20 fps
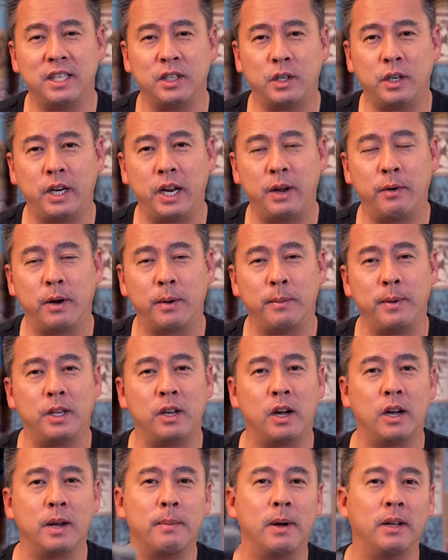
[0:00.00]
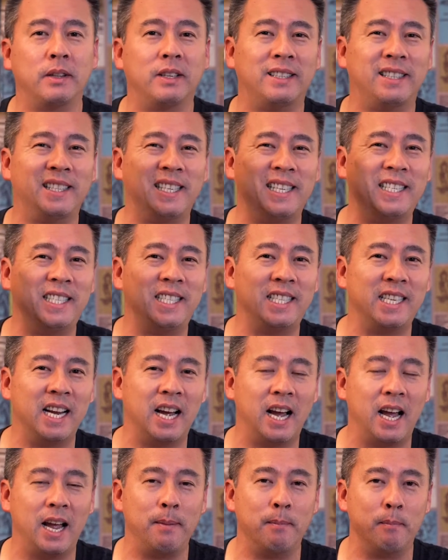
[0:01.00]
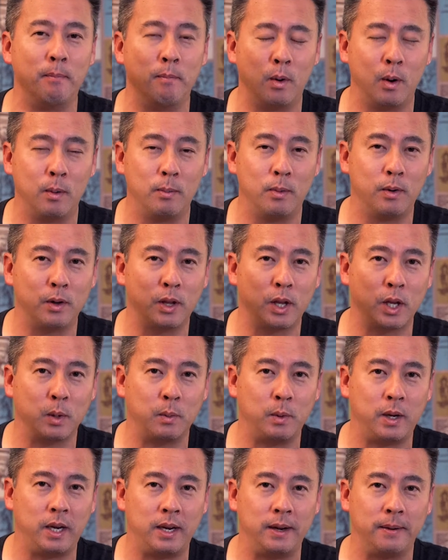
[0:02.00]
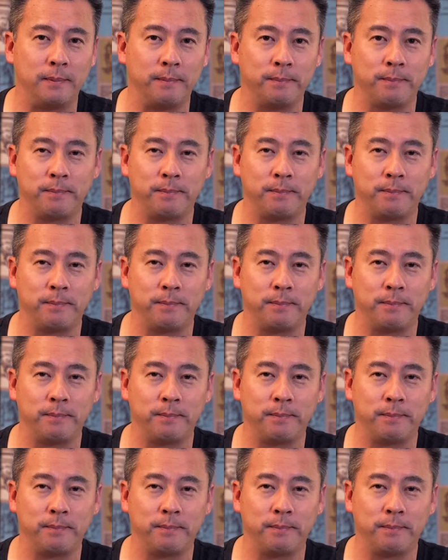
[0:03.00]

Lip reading: And today we're going to be talking about the DJI Mobile3.